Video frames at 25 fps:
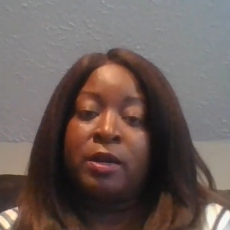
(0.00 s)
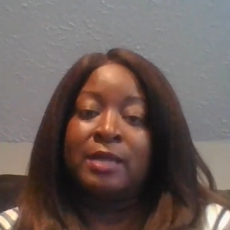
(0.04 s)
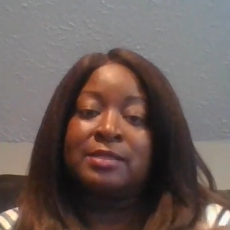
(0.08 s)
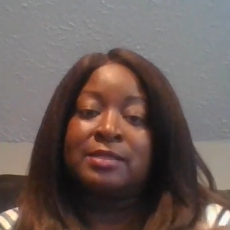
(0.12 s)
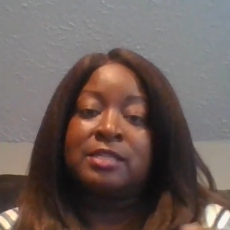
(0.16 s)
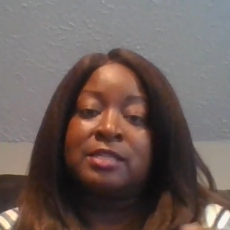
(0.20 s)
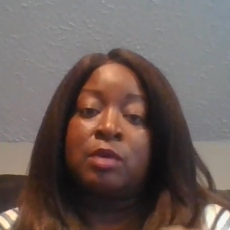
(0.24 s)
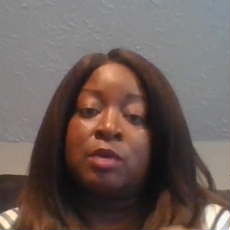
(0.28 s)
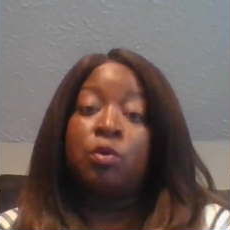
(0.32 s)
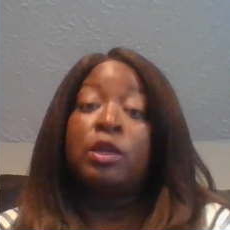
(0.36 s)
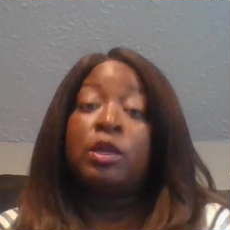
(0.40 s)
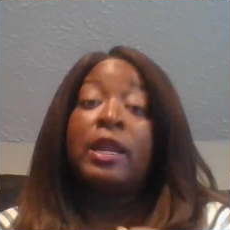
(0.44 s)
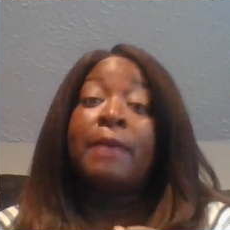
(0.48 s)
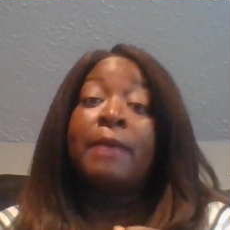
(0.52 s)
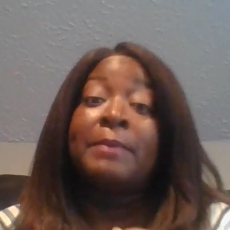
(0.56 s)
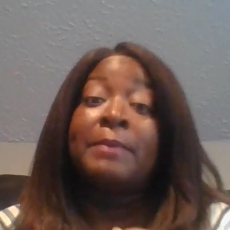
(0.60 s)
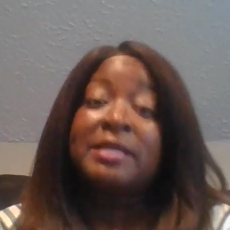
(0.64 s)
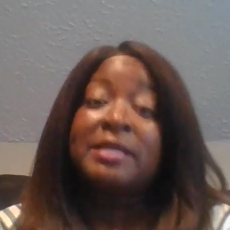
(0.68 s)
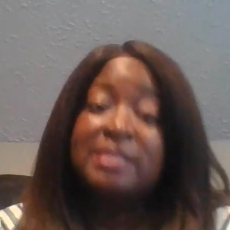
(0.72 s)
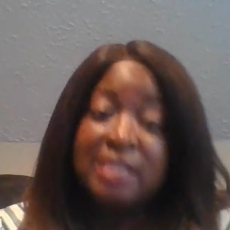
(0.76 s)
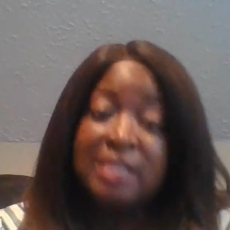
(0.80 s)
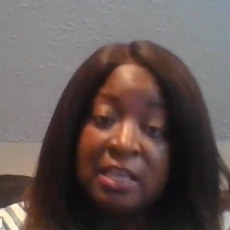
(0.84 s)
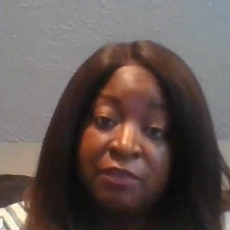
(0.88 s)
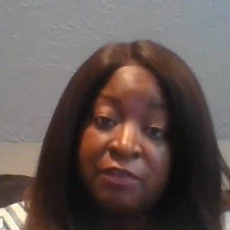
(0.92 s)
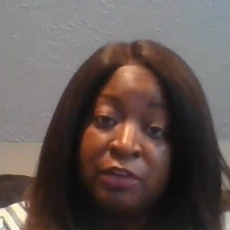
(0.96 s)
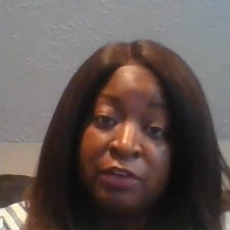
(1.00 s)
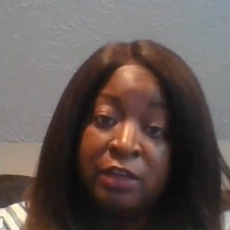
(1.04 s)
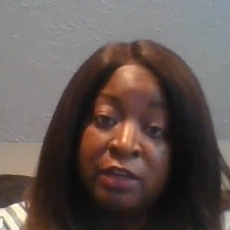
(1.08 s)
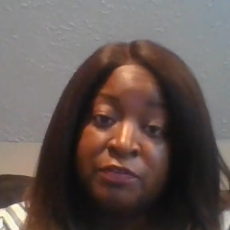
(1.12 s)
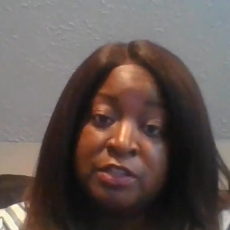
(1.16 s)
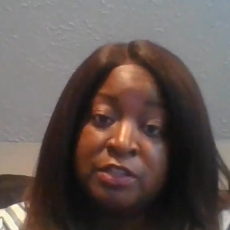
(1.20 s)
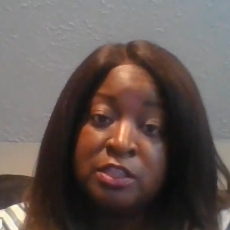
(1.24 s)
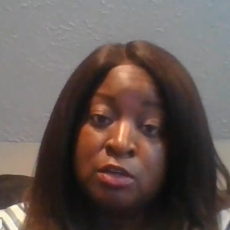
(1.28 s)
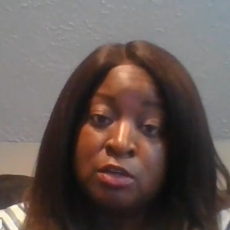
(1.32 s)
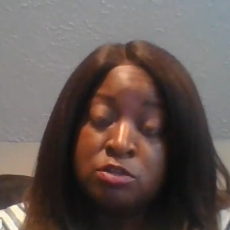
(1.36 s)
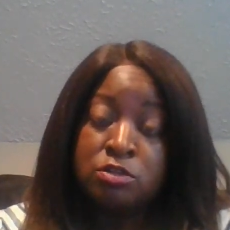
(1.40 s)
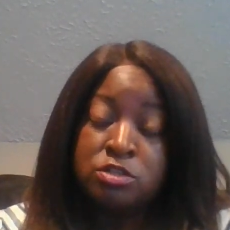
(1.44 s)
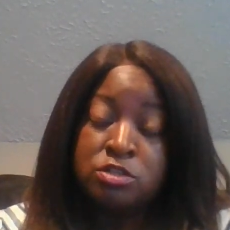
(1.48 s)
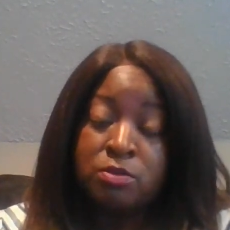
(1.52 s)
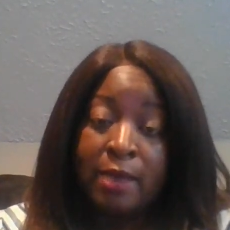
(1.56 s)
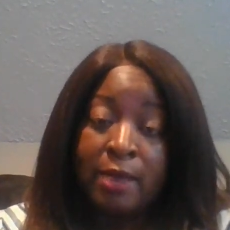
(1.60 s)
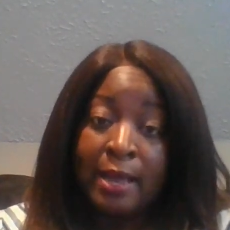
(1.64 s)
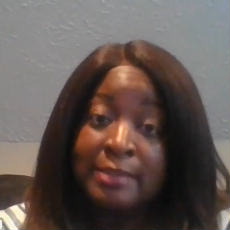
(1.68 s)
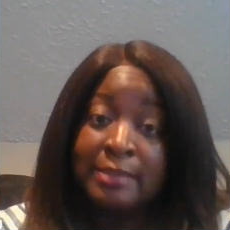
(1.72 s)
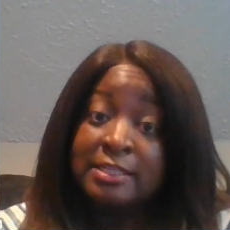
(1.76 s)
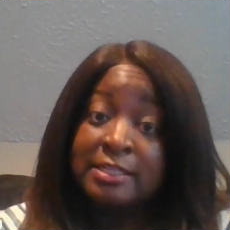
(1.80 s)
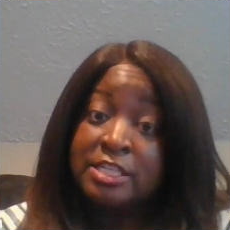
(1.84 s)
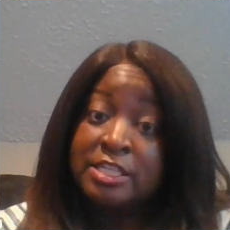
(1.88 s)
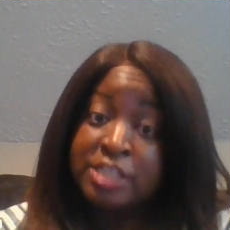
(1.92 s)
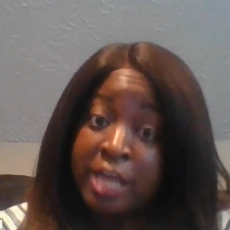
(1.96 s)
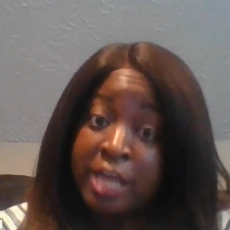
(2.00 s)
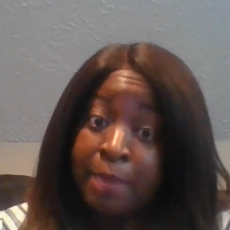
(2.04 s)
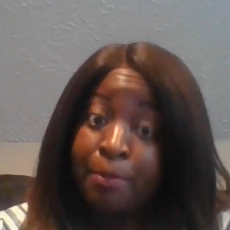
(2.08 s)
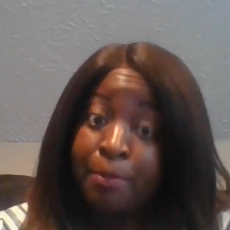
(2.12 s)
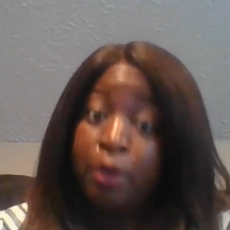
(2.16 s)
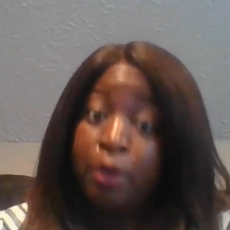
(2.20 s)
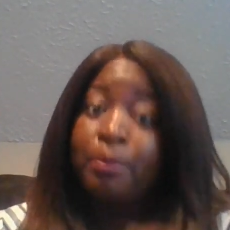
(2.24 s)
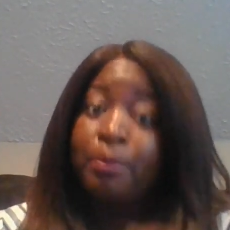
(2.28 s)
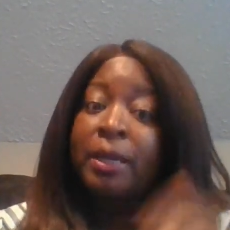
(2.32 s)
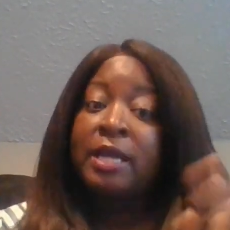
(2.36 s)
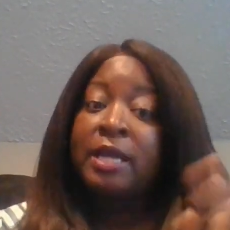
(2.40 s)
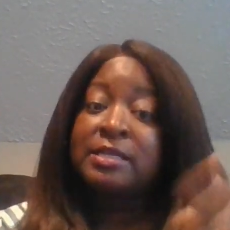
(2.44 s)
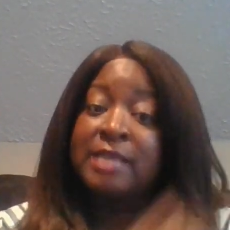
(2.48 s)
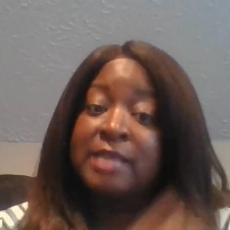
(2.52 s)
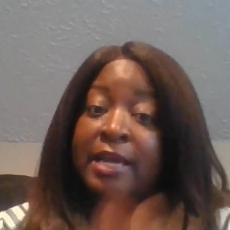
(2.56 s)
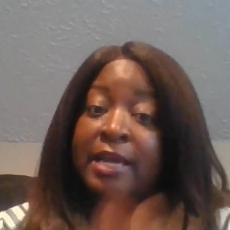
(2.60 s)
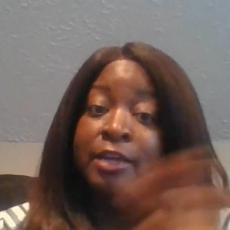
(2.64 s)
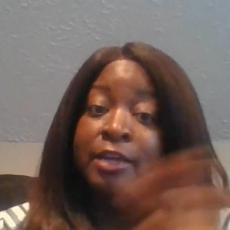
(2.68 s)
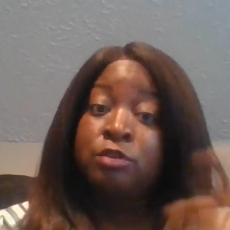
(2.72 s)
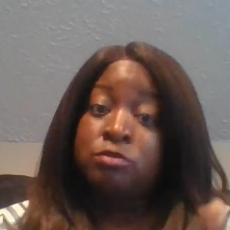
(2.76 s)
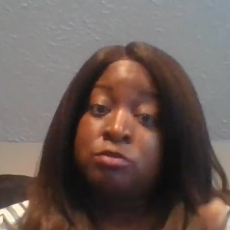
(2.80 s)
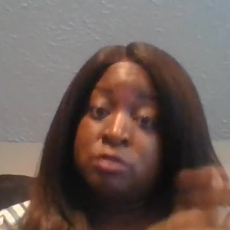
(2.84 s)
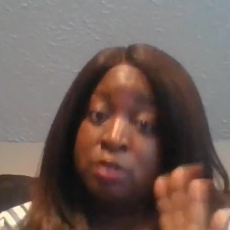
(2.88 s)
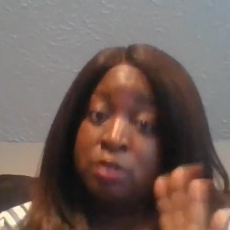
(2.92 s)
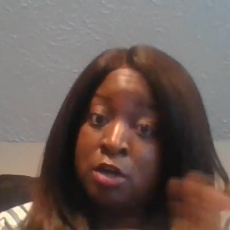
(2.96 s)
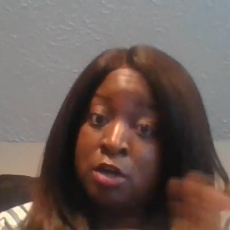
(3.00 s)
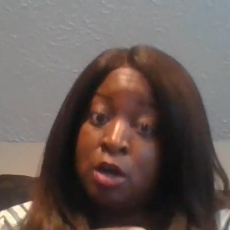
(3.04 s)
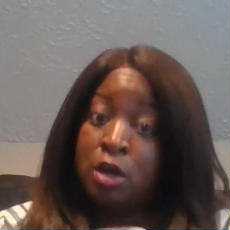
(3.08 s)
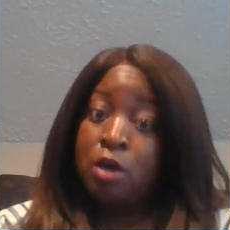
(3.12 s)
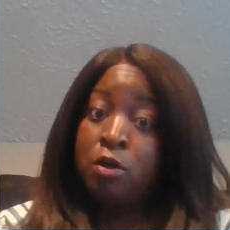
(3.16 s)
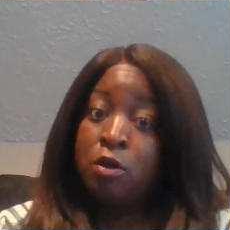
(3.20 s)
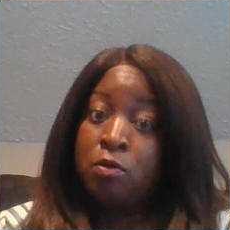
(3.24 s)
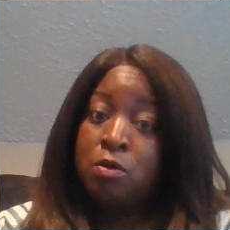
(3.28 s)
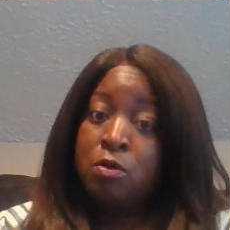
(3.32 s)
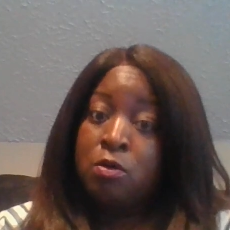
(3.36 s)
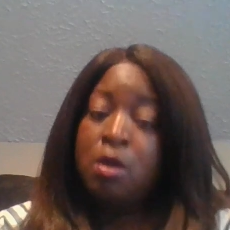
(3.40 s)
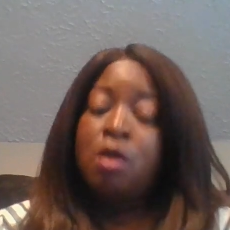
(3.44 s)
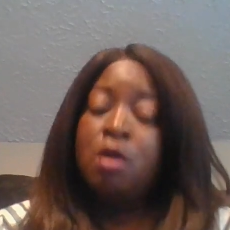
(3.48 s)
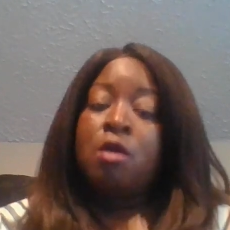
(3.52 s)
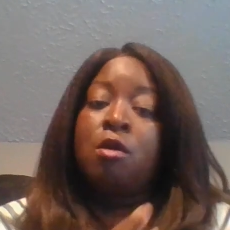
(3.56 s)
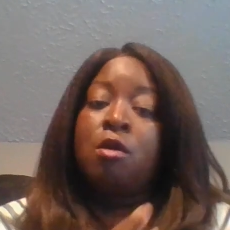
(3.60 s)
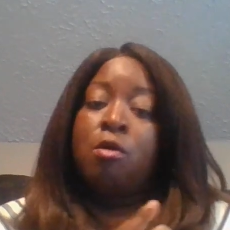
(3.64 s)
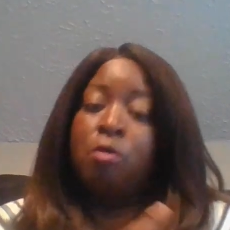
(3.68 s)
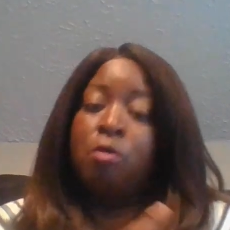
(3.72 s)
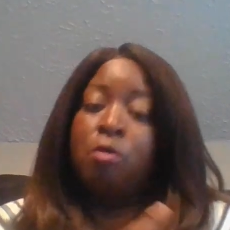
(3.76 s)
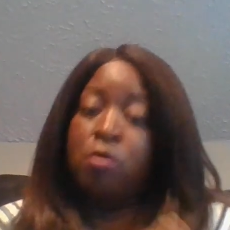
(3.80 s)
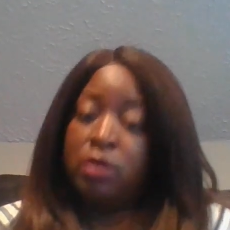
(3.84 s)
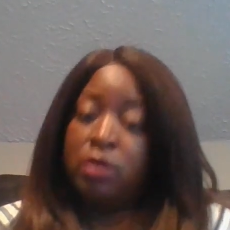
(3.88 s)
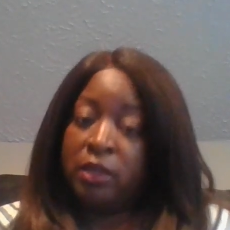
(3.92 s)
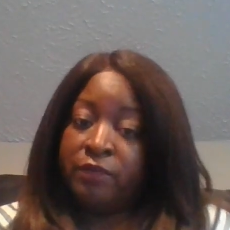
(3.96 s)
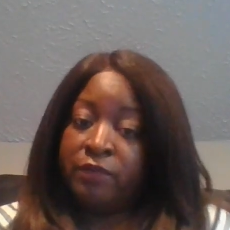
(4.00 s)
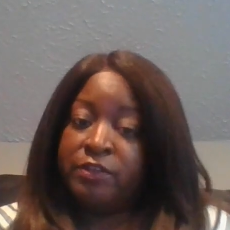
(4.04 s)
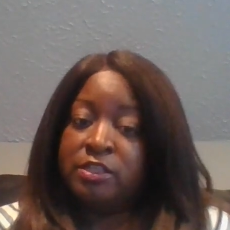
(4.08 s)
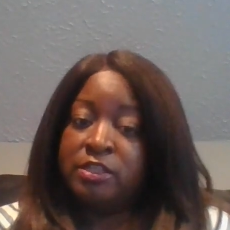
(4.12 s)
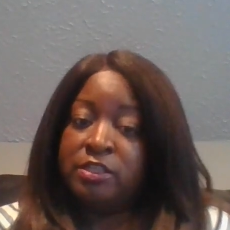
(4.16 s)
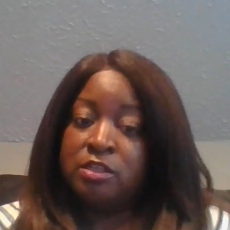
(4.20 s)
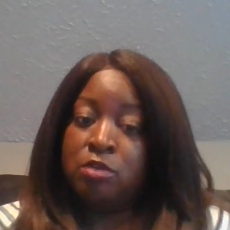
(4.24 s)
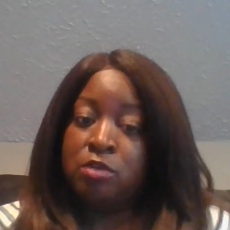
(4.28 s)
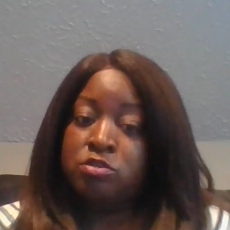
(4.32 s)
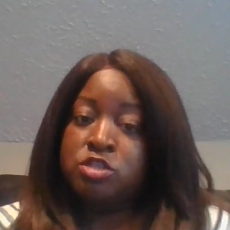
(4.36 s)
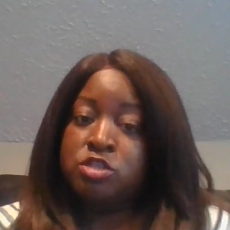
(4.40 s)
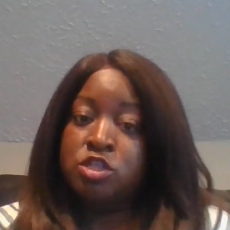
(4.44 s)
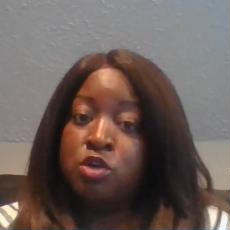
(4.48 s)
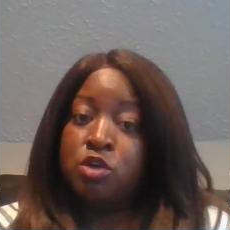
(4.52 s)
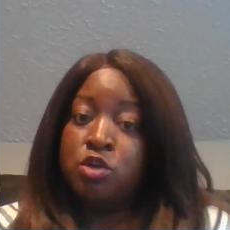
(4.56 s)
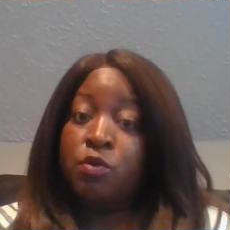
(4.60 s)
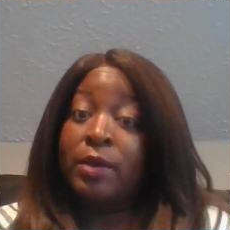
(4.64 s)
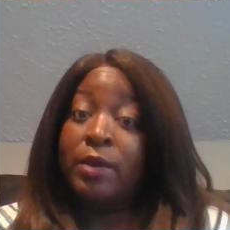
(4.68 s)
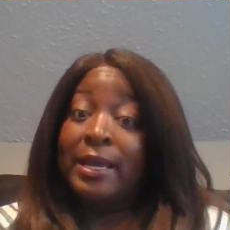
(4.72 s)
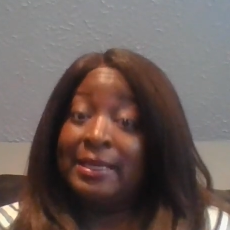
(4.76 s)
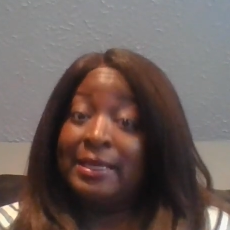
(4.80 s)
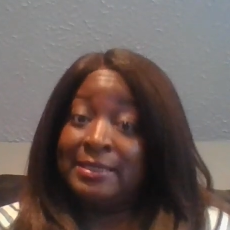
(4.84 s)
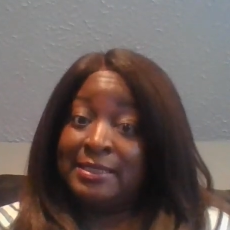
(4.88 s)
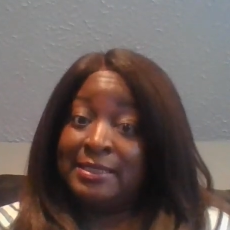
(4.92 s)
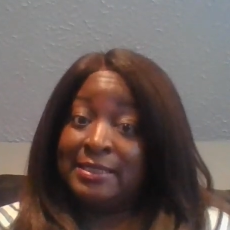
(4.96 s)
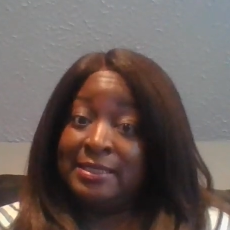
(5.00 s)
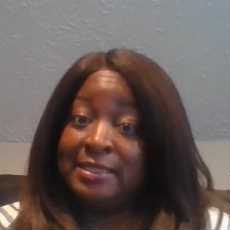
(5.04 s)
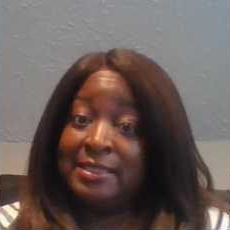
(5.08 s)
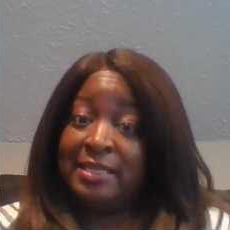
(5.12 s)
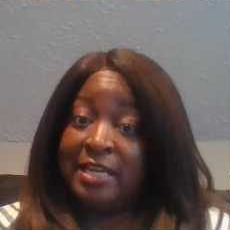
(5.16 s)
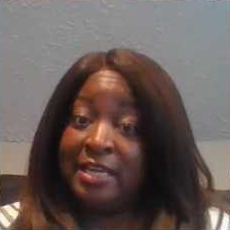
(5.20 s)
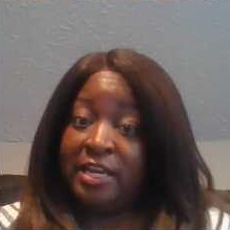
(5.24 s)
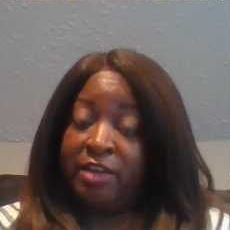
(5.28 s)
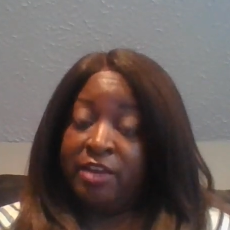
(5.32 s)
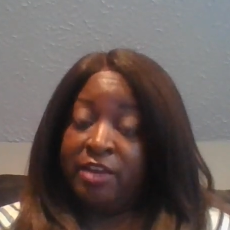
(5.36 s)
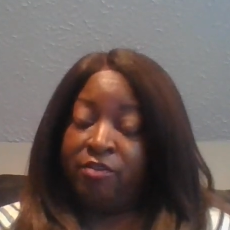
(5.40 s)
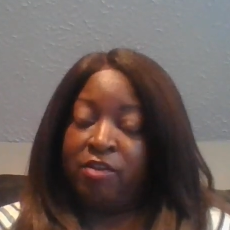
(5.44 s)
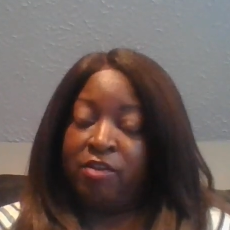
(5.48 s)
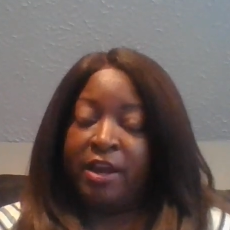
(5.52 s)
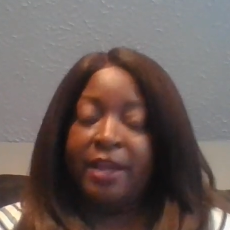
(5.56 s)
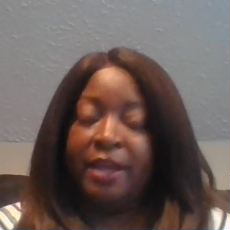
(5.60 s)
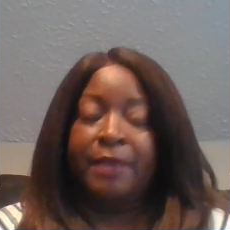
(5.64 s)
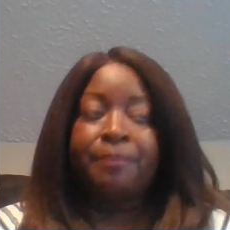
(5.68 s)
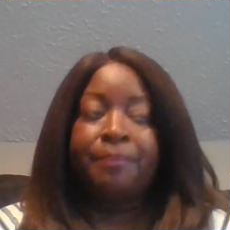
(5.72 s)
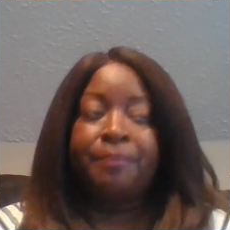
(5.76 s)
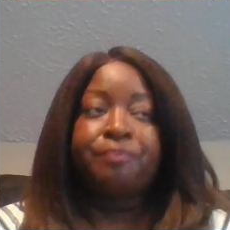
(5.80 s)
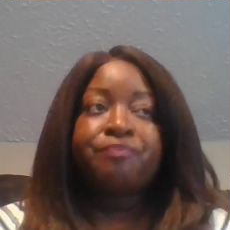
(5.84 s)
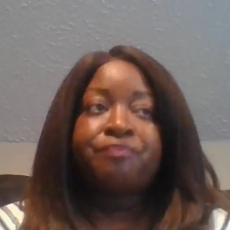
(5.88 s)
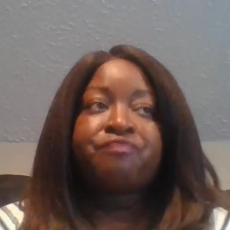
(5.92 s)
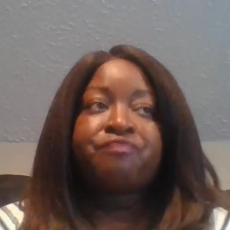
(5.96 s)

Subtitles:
I said, well, let me see if Living Social has it cheaper because I used to go on Living Social and get it, right?